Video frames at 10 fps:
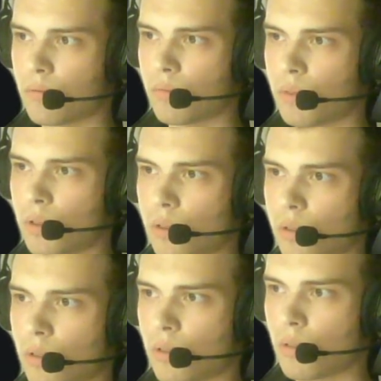it's
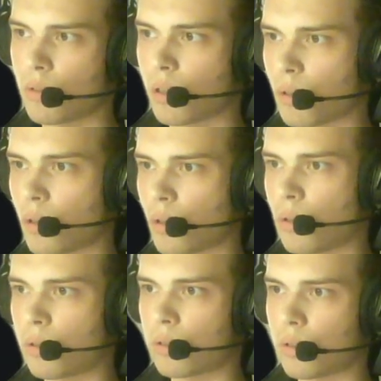here
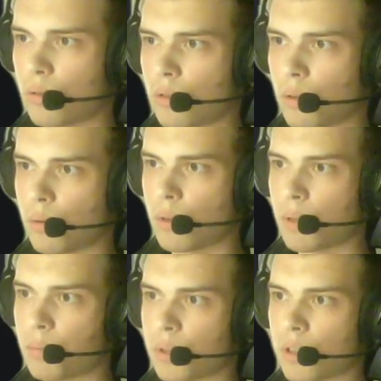toggled the web
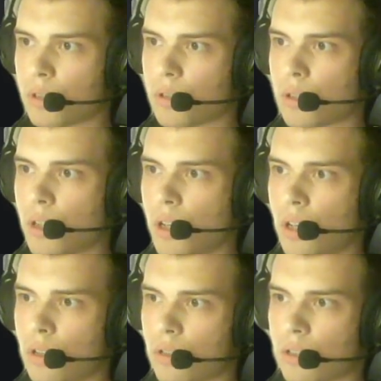search,
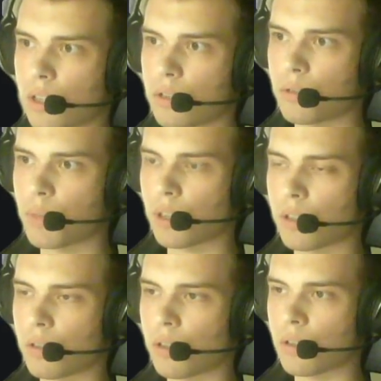slides
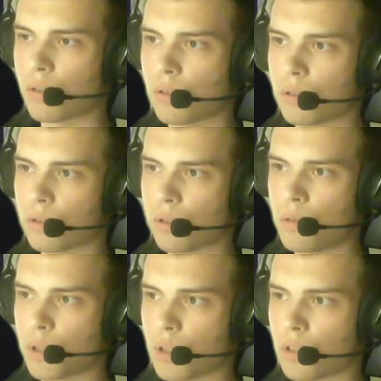maker, and also
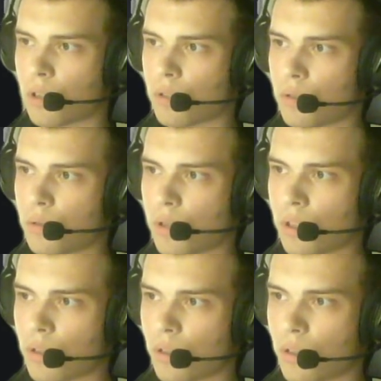image search. You
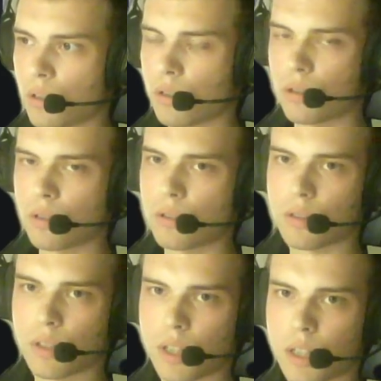can
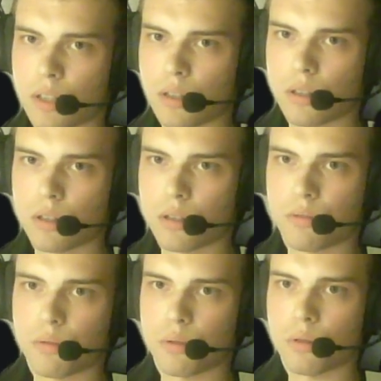deselect it
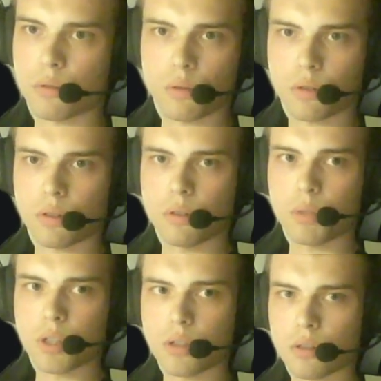if you don't want
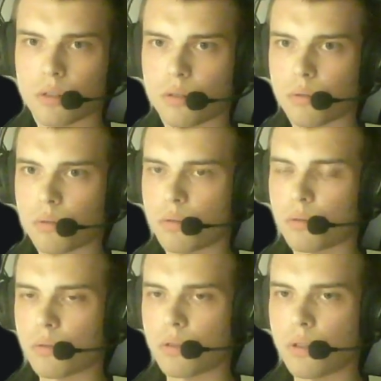images
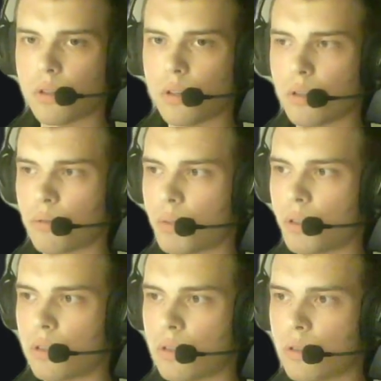to
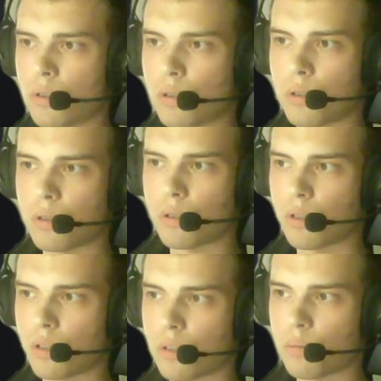be in your
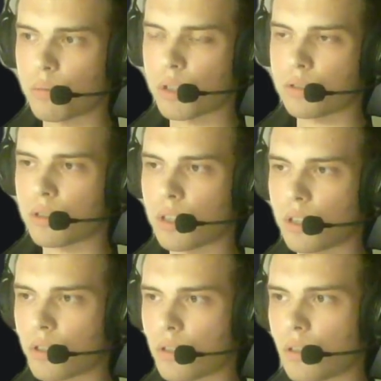
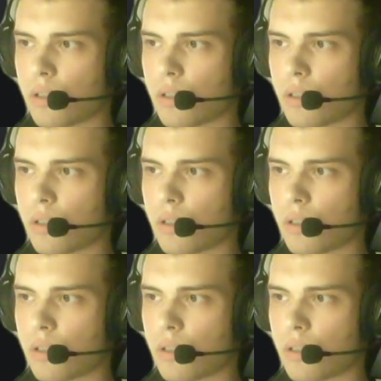presentation,